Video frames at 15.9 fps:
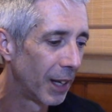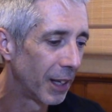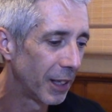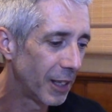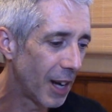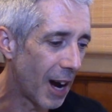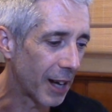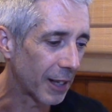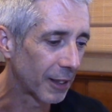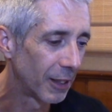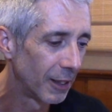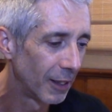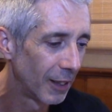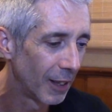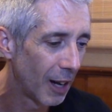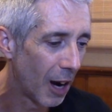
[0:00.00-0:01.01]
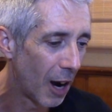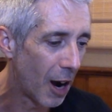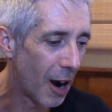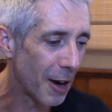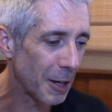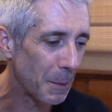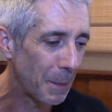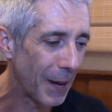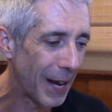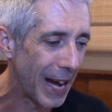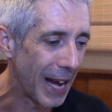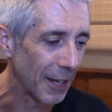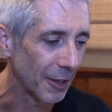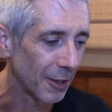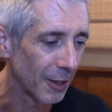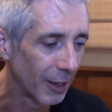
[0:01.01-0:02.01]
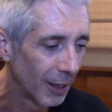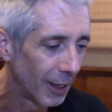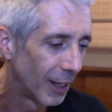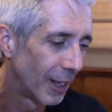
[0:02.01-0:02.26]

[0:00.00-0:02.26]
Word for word: Yuck! Hard pass!